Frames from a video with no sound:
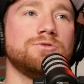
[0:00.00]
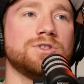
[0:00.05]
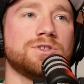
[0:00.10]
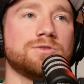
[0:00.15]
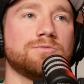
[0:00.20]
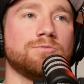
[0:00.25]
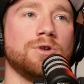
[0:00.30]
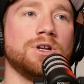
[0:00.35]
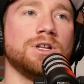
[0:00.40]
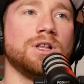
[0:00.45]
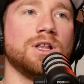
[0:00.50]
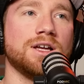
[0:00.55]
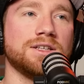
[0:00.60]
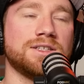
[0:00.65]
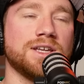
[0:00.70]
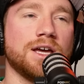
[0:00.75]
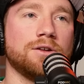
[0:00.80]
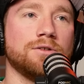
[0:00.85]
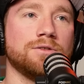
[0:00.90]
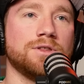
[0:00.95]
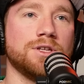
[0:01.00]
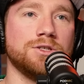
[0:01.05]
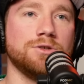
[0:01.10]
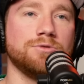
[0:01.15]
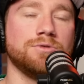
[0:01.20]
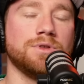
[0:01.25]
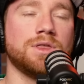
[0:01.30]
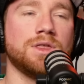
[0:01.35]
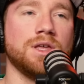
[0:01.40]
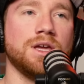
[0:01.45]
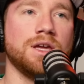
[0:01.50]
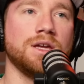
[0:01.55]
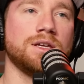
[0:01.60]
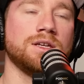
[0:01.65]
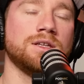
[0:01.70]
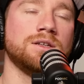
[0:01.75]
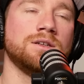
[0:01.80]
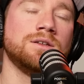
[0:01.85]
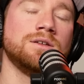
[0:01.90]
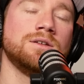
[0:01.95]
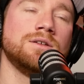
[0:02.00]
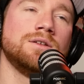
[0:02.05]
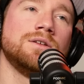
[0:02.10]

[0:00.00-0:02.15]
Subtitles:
just run a lot tighter than you would think. And